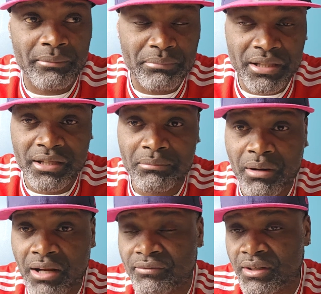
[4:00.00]
can play a
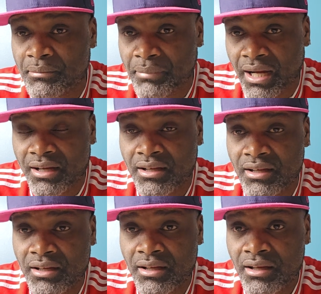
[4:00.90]
ball from the back.
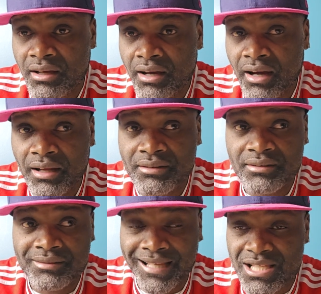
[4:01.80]

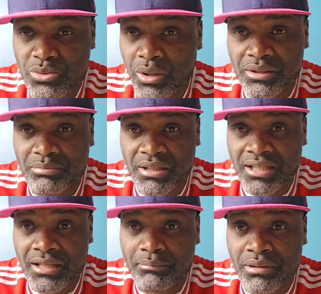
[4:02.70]
And that's what's
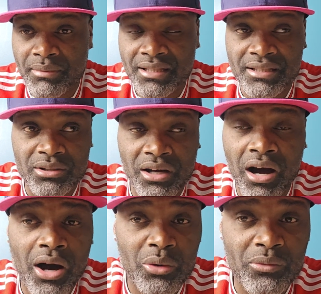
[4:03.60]
been implemented
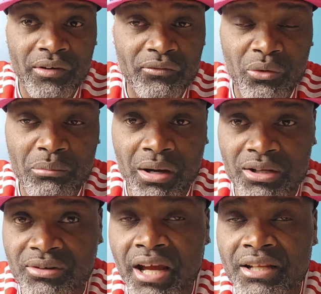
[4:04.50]
all over
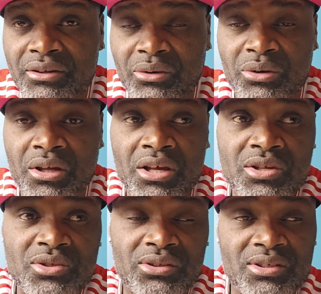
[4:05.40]
football right now.
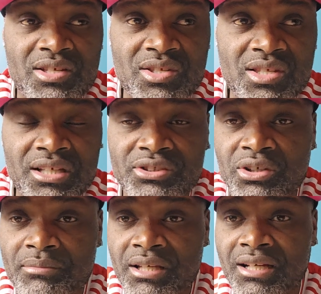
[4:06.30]
So to see
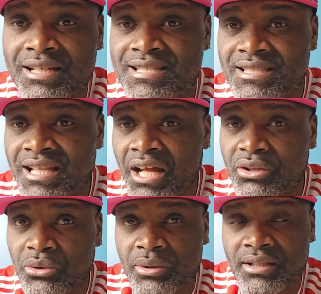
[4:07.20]
Jamaica is
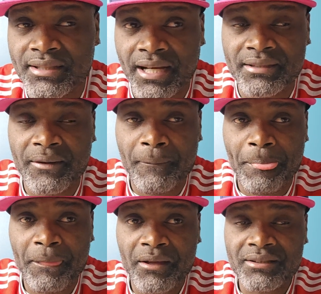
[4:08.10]
not doing that,
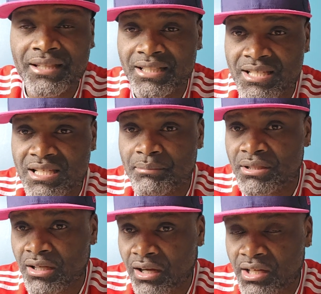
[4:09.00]
that is a
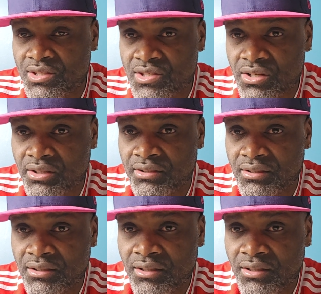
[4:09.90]
bit of concern.